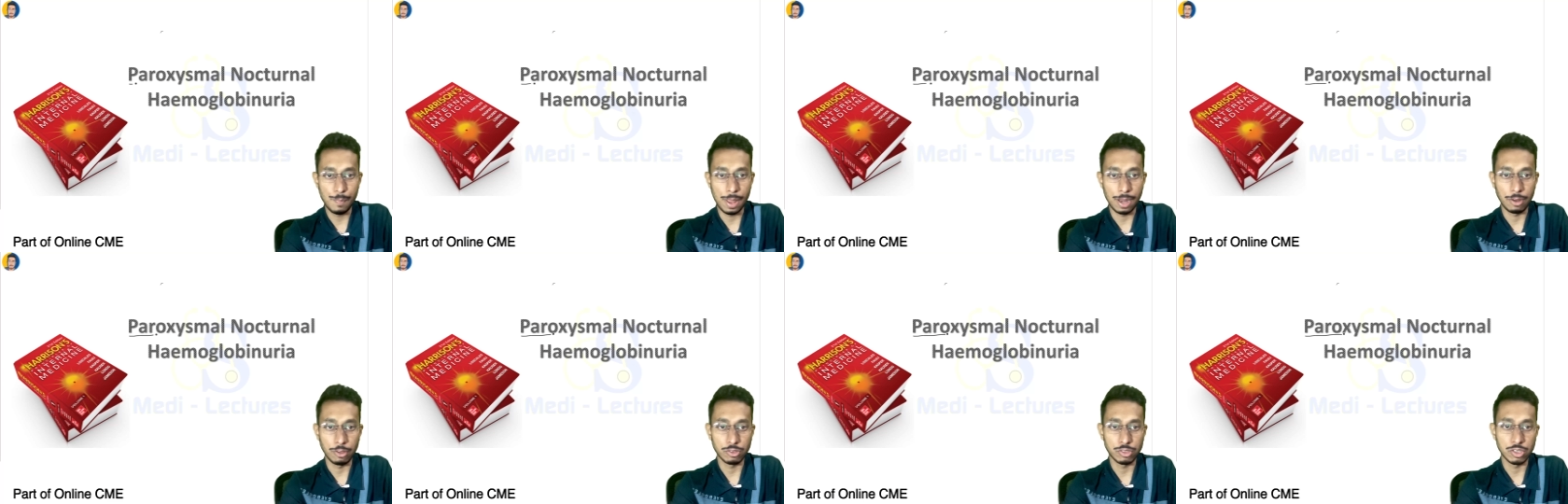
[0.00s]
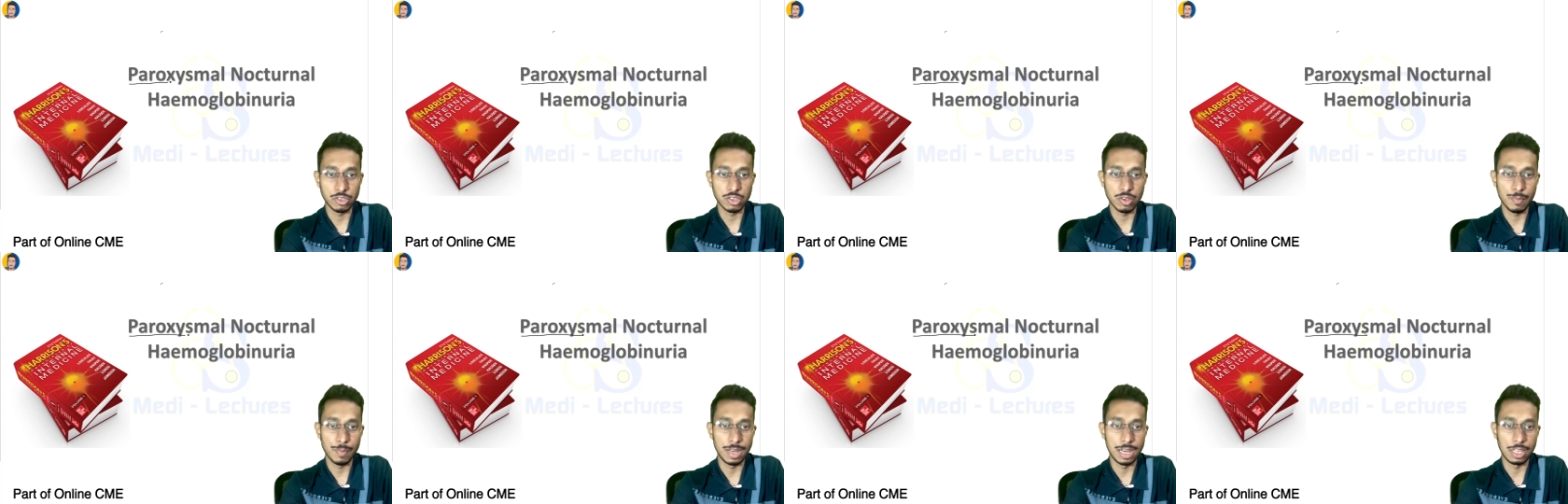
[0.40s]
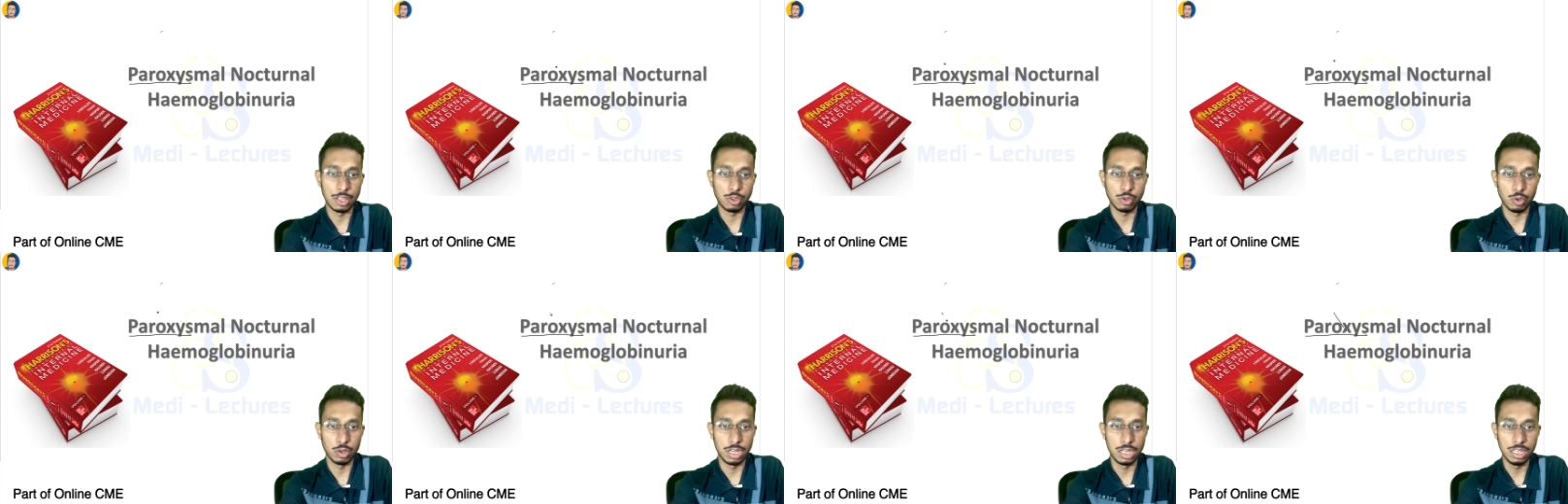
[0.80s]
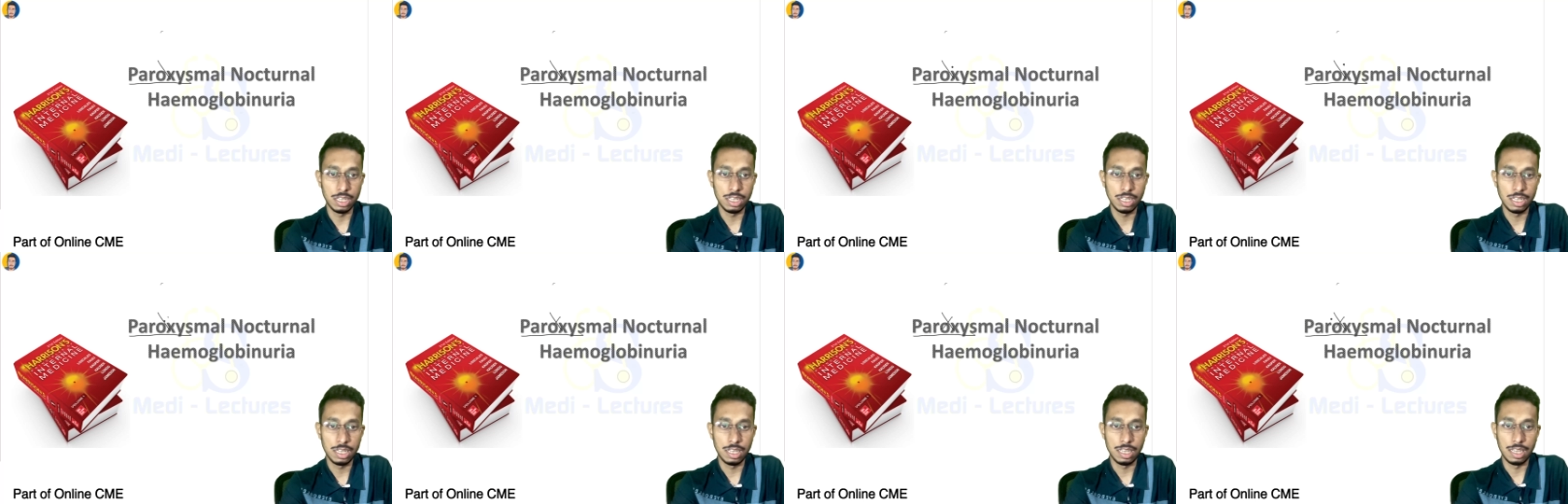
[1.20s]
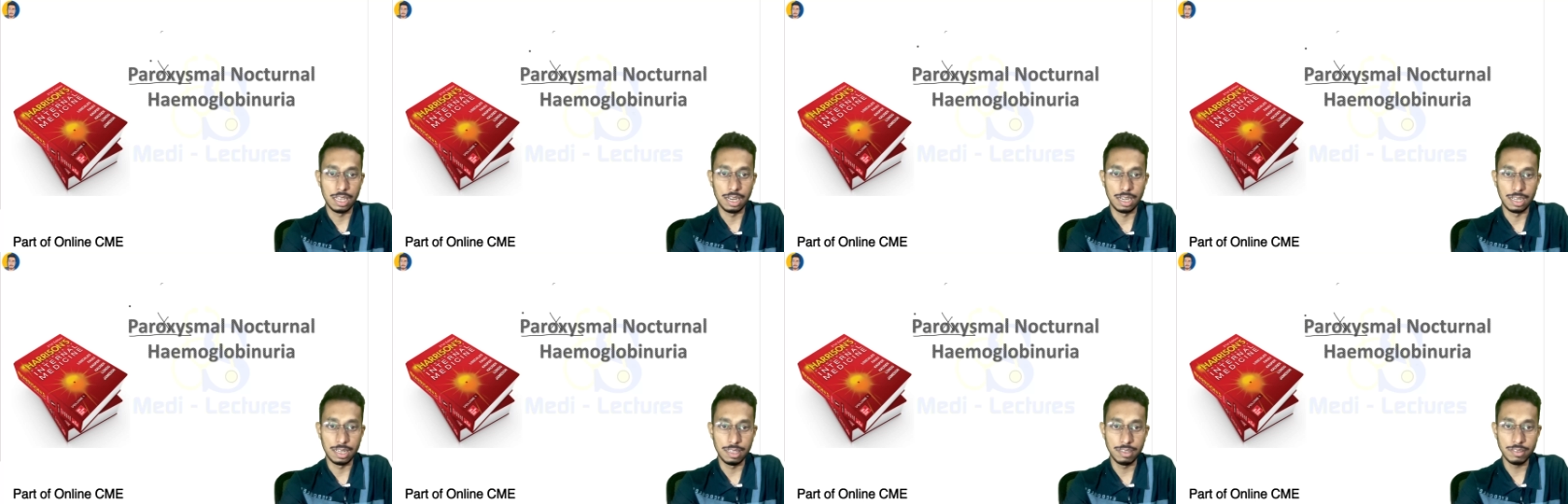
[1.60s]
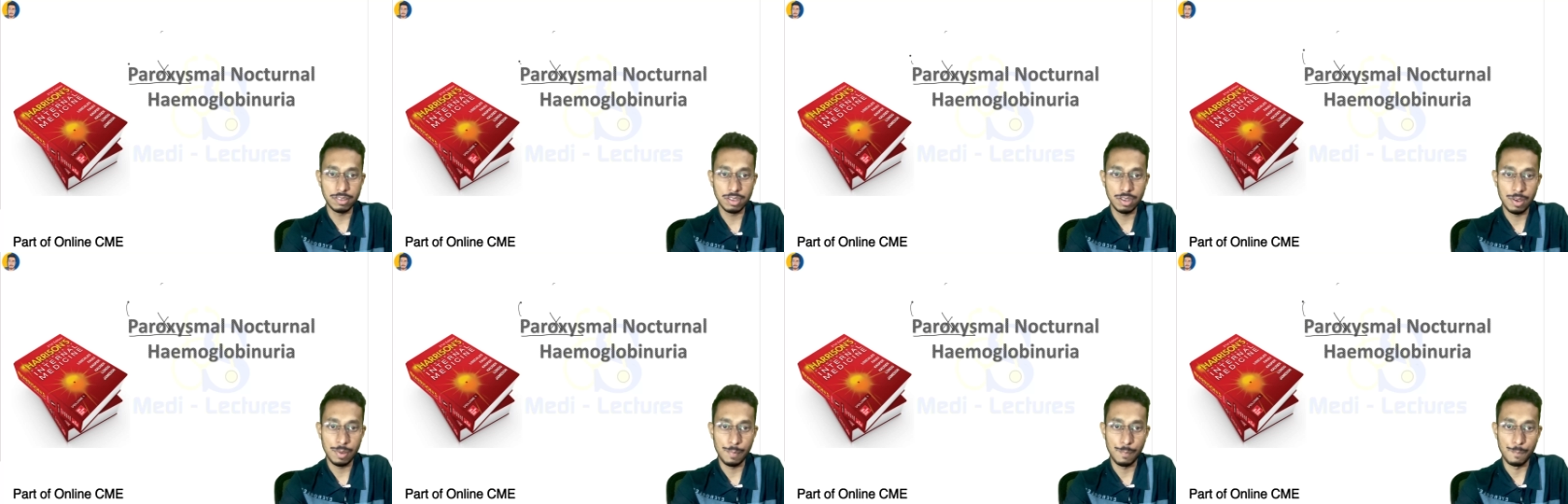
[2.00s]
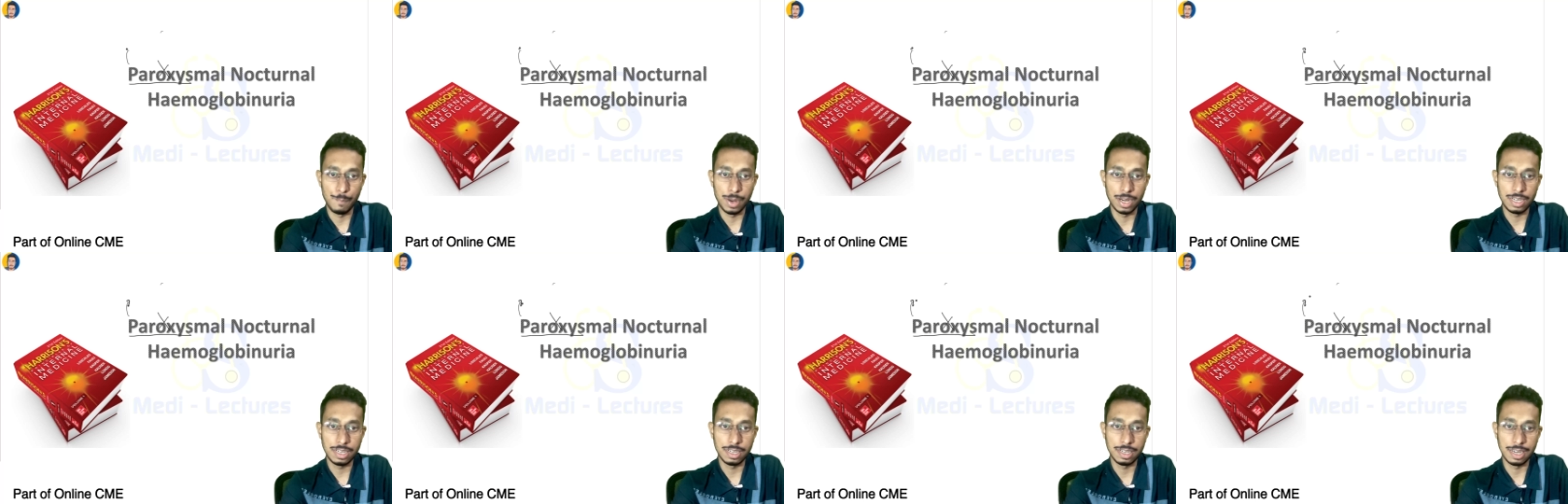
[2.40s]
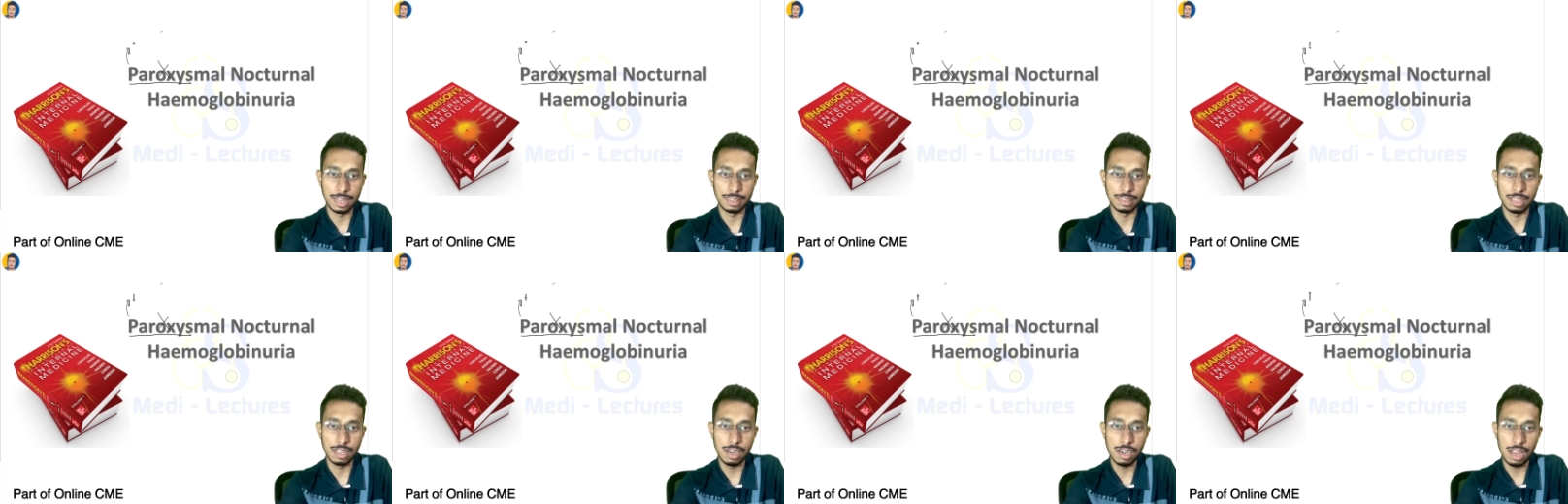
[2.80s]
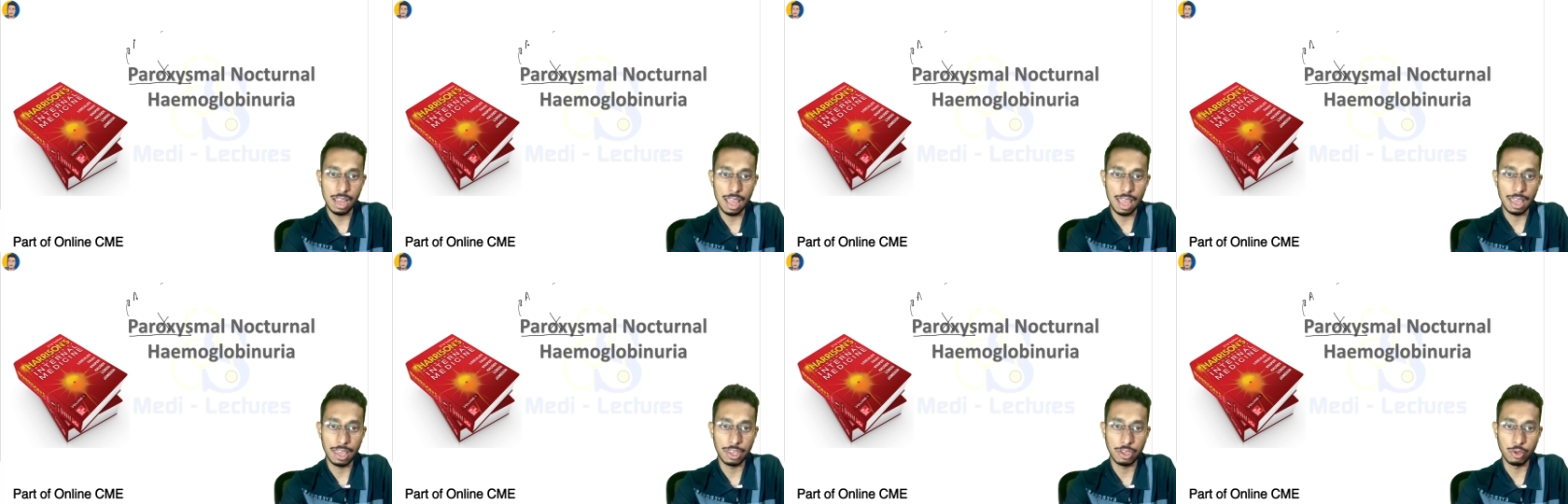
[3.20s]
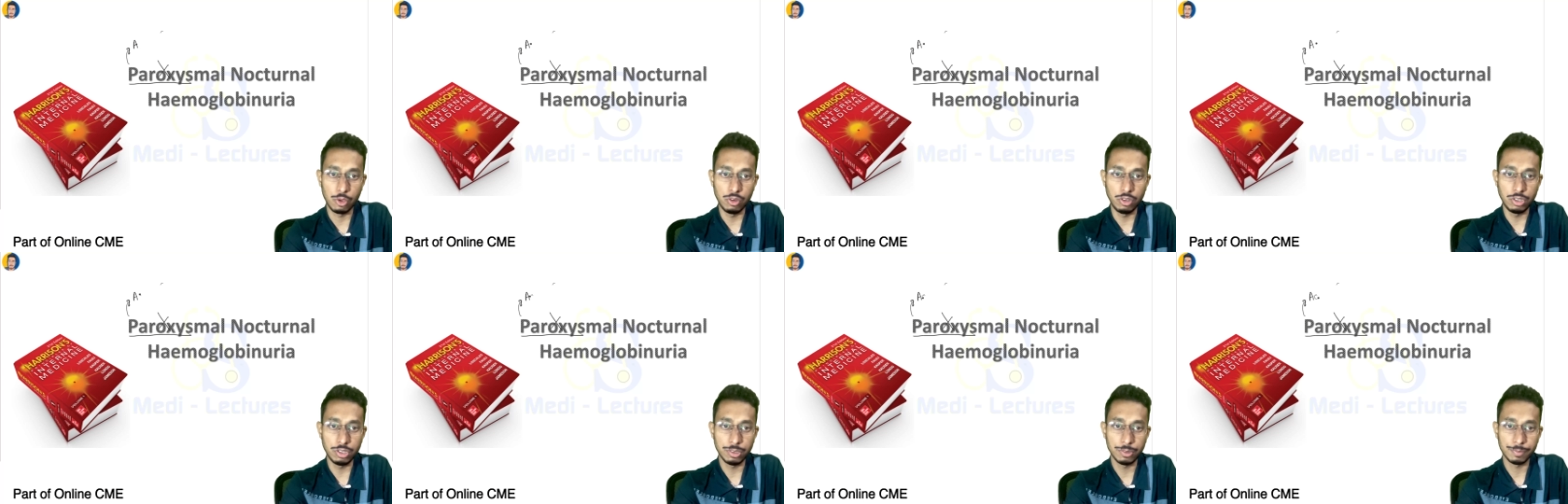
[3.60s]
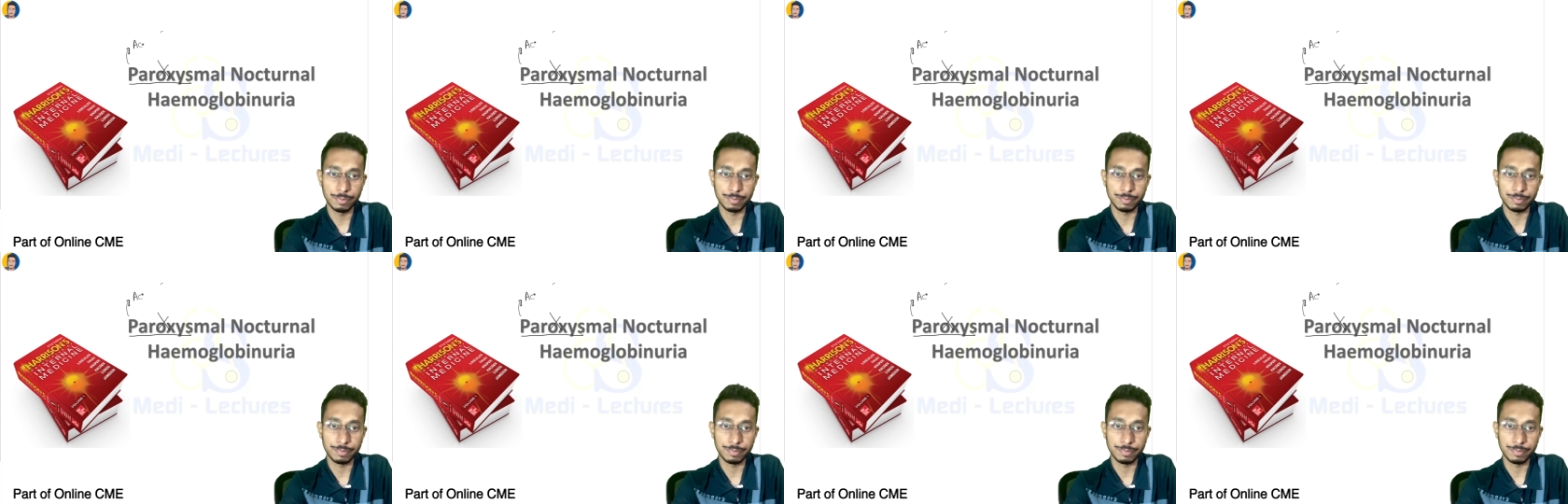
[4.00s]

paroxysmal actually, it is but rather acute